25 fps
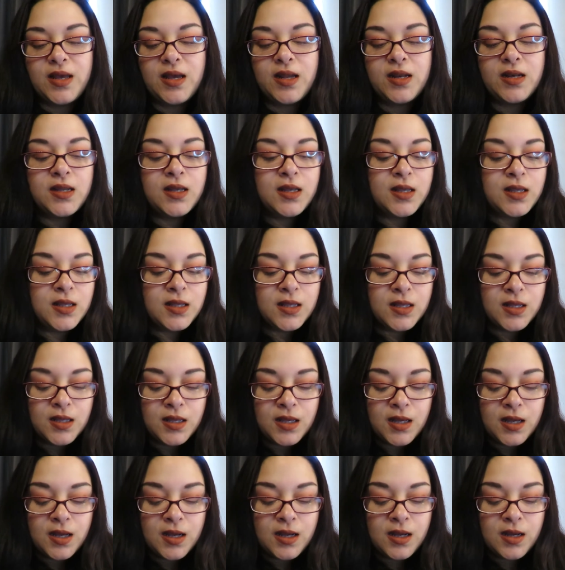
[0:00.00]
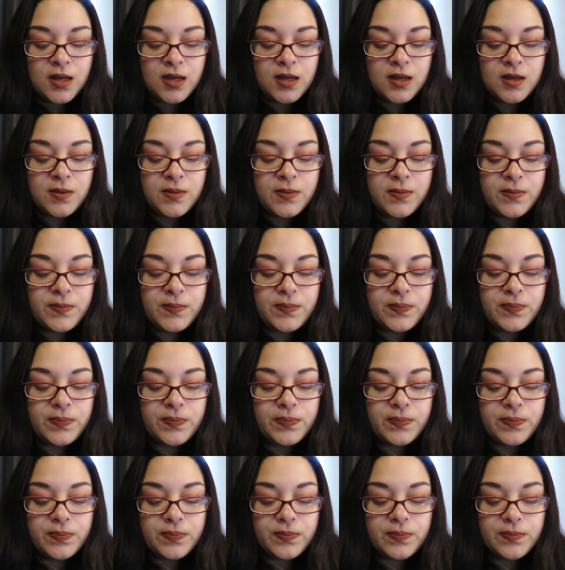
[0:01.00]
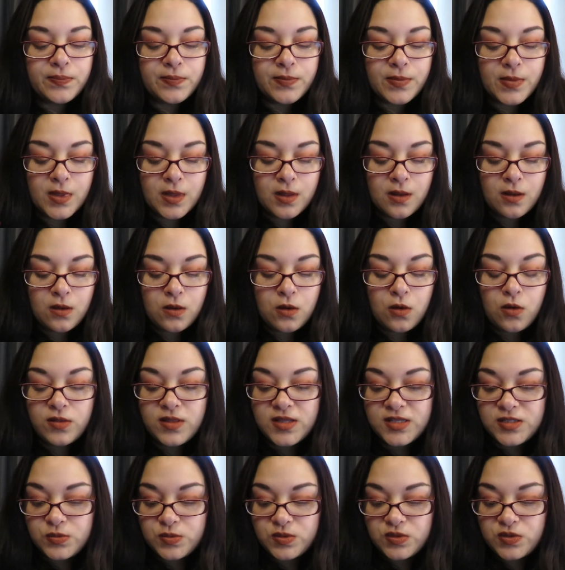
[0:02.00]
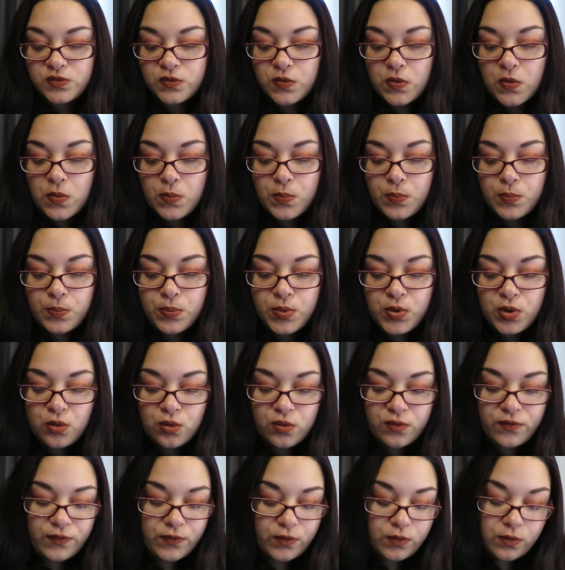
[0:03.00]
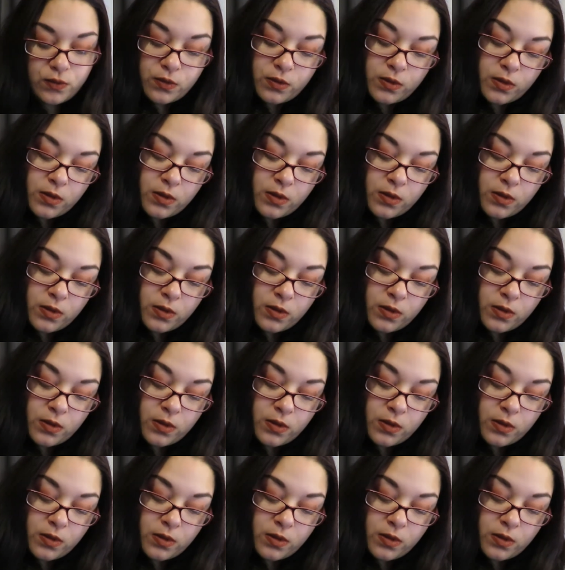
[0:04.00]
that. Um, all oh, the twins are beautiful.